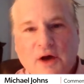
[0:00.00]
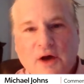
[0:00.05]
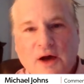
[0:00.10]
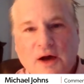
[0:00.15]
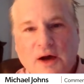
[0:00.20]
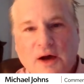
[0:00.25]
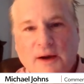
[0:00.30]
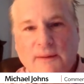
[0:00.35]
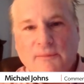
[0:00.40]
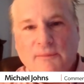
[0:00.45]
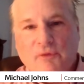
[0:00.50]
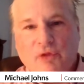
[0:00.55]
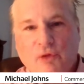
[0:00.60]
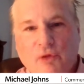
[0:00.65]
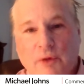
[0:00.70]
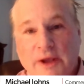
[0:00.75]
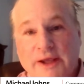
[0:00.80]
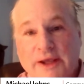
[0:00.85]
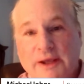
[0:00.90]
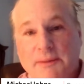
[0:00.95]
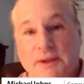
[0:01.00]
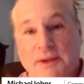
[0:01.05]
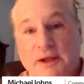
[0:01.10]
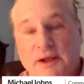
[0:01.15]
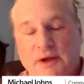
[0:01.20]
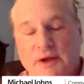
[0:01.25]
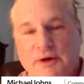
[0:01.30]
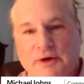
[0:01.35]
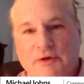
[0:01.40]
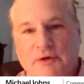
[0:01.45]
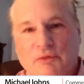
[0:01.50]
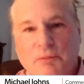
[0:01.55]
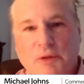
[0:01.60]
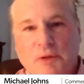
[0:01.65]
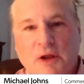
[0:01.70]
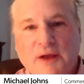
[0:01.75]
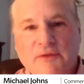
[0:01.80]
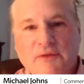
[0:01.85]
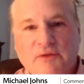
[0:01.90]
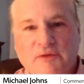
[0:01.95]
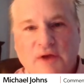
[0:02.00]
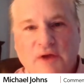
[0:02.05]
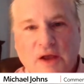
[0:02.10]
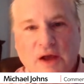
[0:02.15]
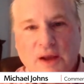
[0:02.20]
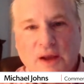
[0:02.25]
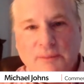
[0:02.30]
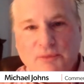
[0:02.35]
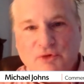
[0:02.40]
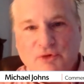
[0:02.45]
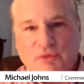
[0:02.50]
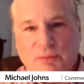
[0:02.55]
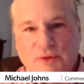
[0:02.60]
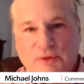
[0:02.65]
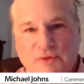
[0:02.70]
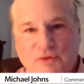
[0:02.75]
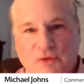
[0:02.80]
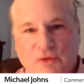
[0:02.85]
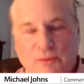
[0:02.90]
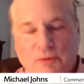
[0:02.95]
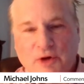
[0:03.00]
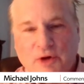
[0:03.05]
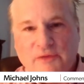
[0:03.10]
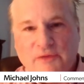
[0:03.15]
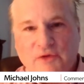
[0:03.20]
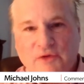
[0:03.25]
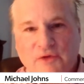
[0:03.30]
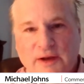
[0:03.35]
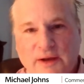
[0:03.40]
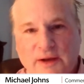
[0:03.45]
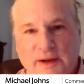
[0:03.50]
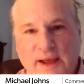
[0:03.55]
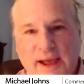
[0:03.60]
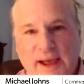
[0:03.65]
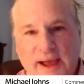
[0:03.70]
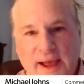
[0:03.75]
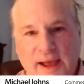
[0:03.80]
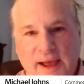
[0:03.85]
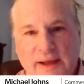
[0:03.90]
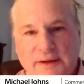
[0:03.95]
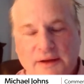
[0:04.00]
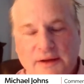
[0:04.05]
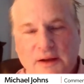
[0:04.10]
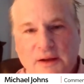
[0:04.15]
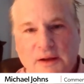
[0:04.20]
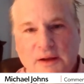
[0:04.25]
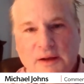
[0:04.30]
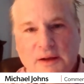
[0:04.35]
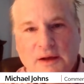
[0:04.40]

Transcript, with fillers: uh, three years plus of accomplishments the president had